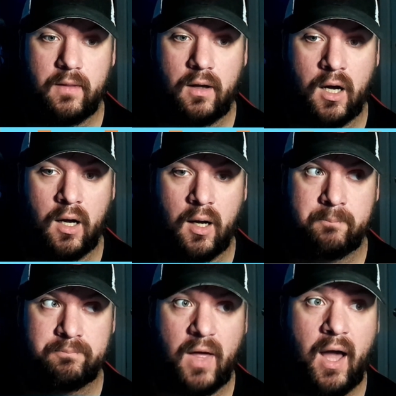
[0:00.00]

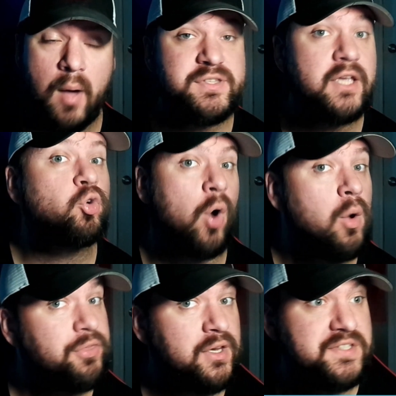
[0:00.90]
I would say,
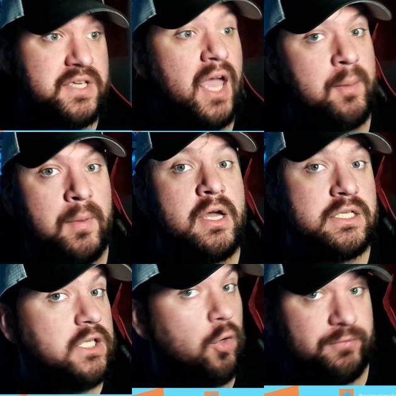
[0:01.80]
growth in his game
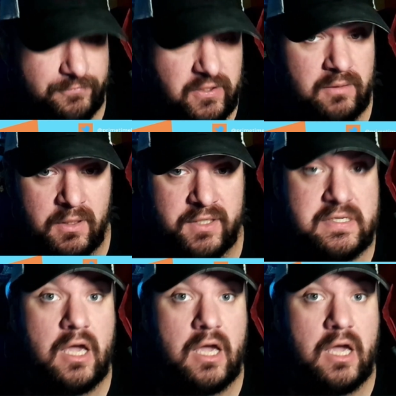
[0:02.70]
to go 15 minutes